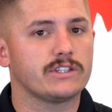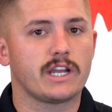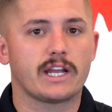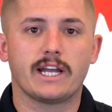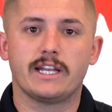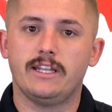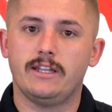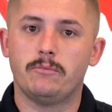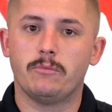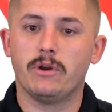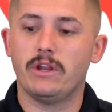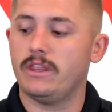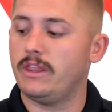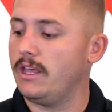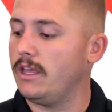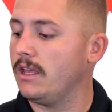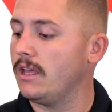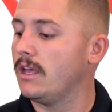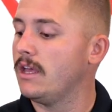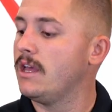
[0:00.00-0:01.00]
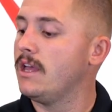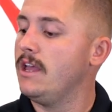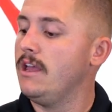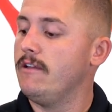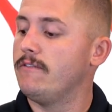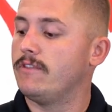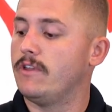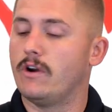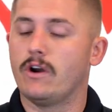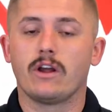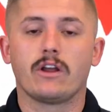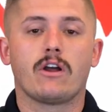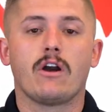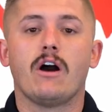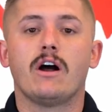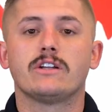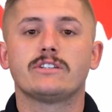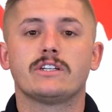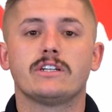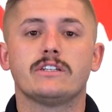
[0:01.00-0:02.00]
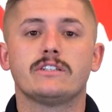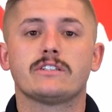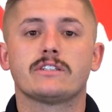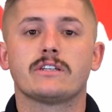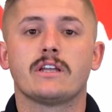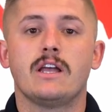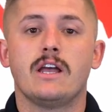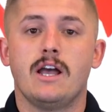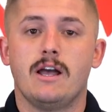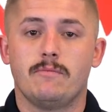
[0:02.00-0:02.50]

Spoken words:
like I did breathing. If they're unconscious,